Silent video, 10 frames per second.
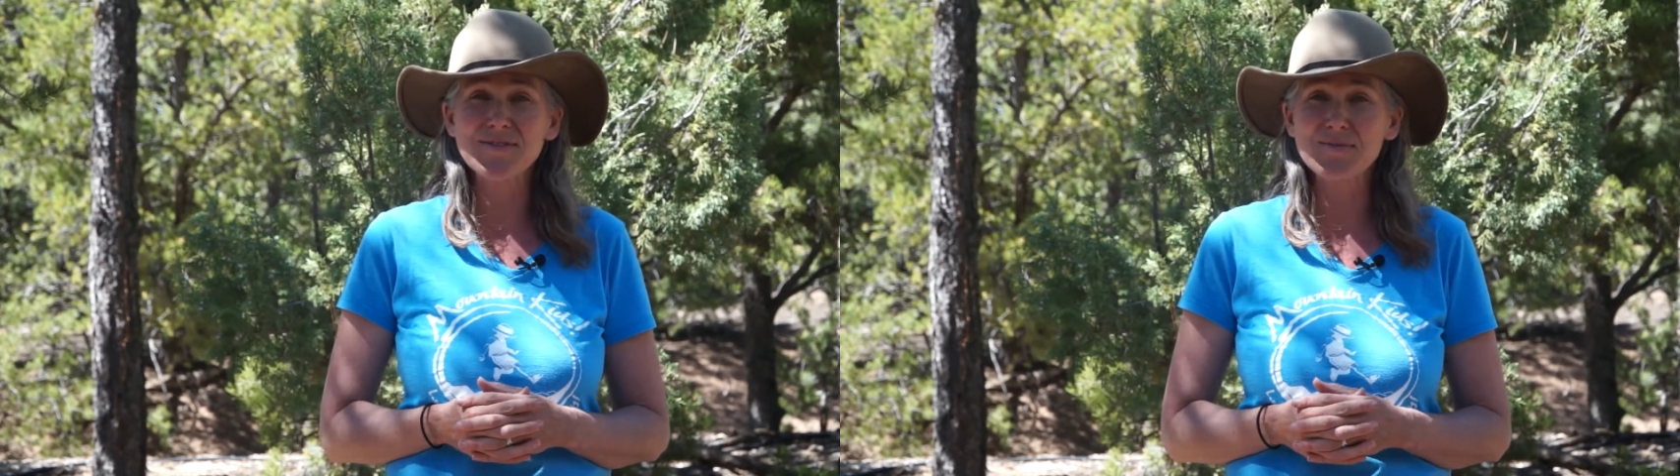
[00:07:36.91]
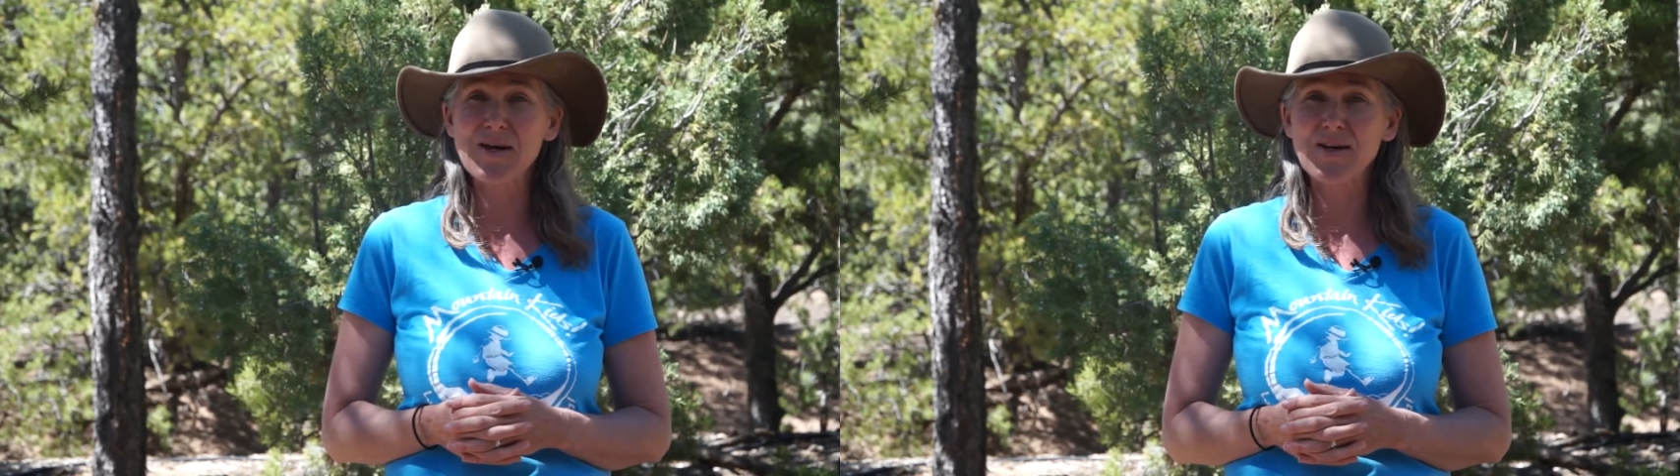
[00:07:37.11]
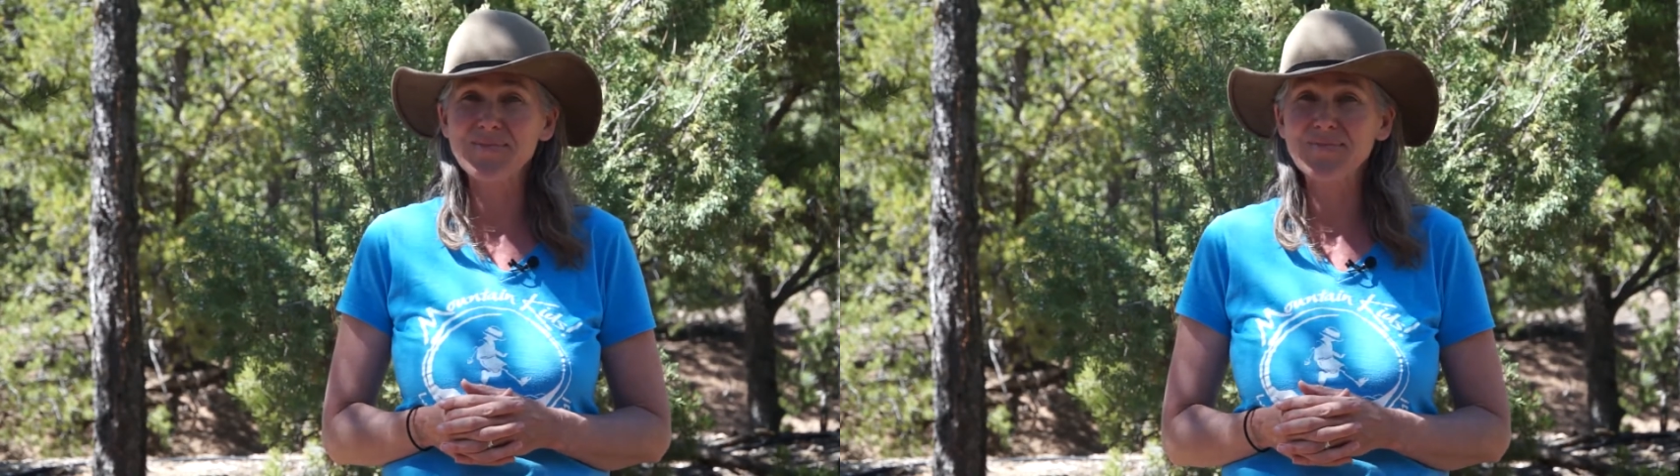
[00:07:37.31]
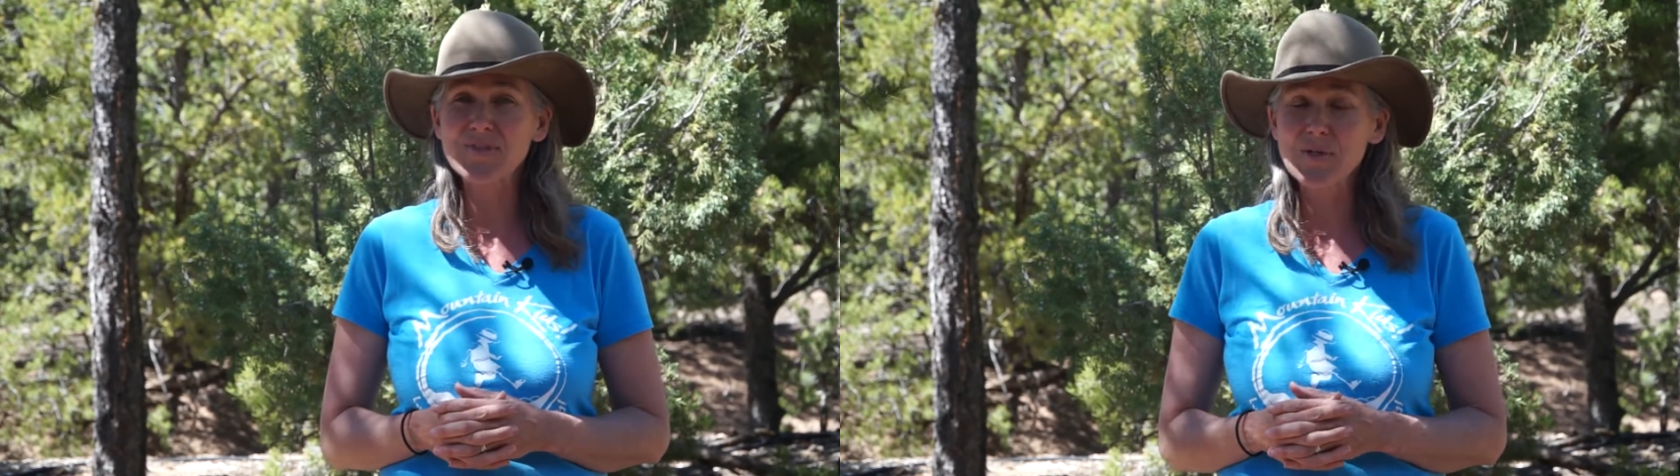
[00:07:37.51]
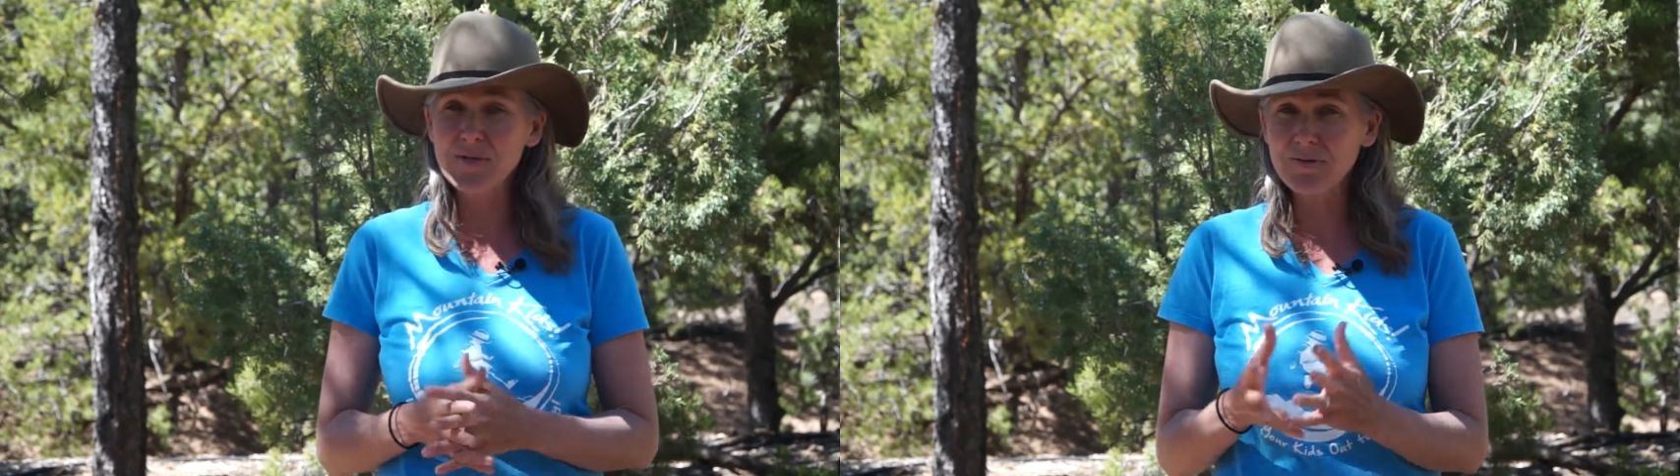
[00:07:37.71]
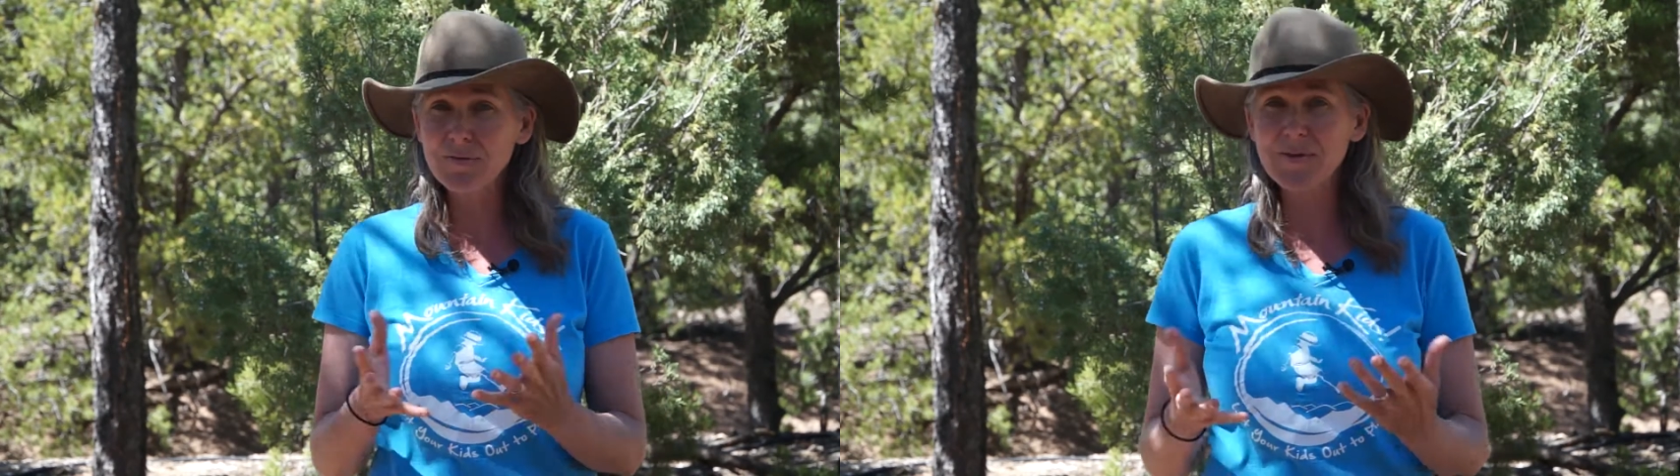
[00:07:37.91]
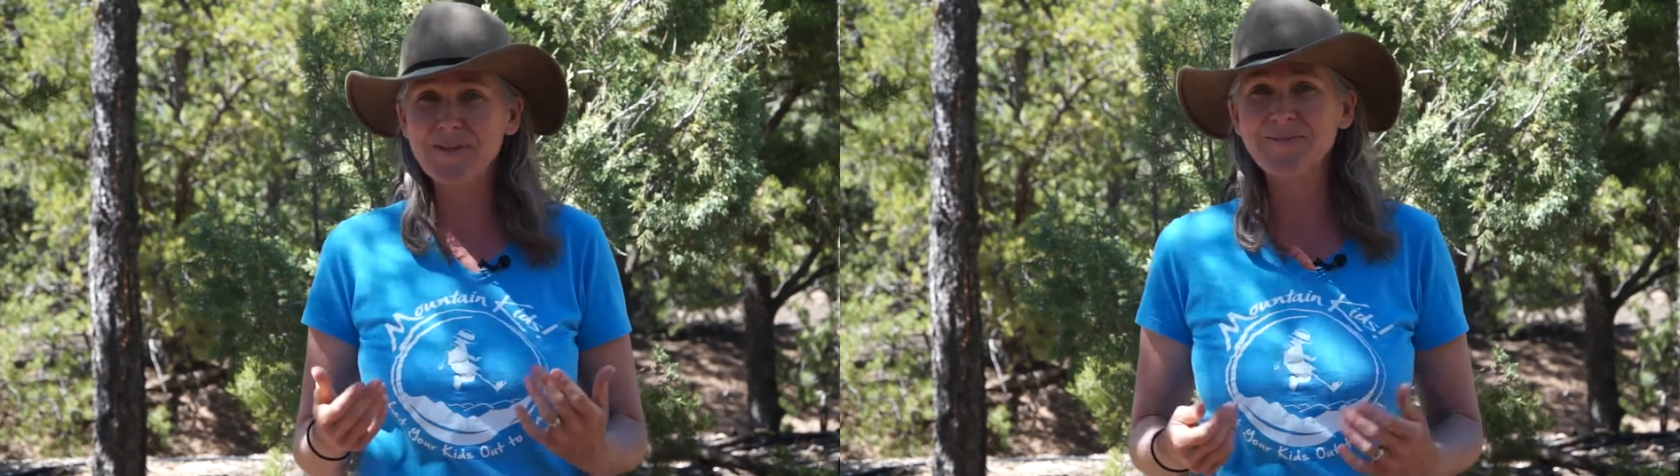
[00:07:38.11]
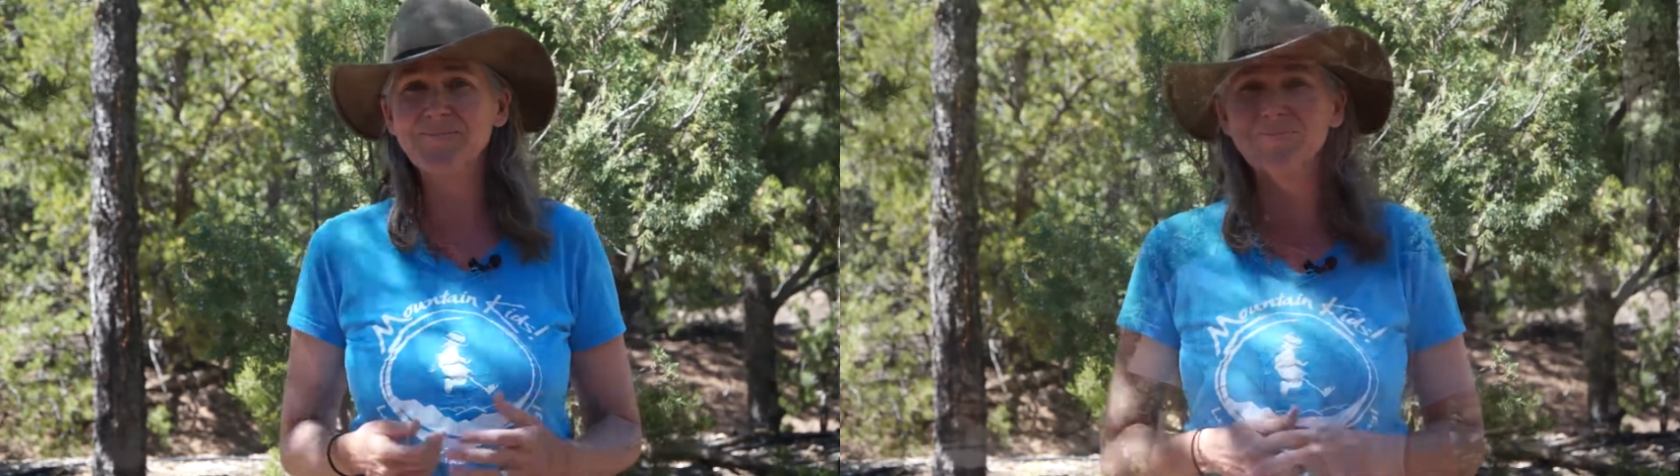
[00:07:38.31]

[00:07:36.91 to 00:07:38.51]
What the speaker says: smell. So give it a whirl.